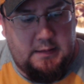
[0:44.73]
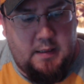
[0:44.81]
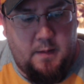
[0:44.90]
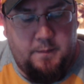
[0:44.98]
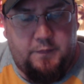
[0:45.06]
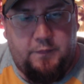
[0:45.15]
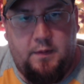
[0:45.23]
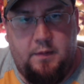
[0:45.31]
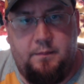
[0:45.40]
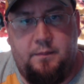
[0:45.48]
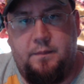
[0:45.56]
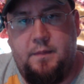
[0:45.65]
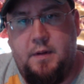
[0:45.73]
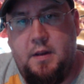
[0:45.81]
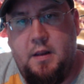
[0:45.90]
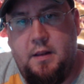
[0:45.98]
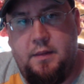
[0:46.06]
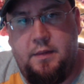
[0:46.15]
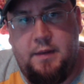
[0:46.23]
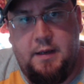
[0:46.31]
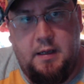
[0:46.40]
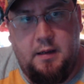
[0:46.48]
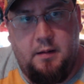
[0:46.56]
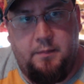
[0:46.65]
comes from the
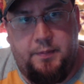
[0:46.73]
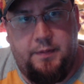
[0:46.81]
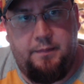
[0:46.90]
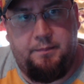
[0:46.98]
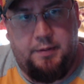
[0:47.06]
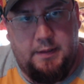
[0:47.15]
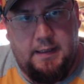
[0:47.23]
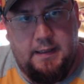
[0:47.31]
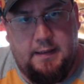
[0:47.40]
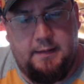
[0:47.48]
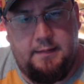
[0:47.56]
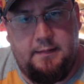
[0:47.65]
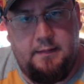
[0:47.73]
hemp plant.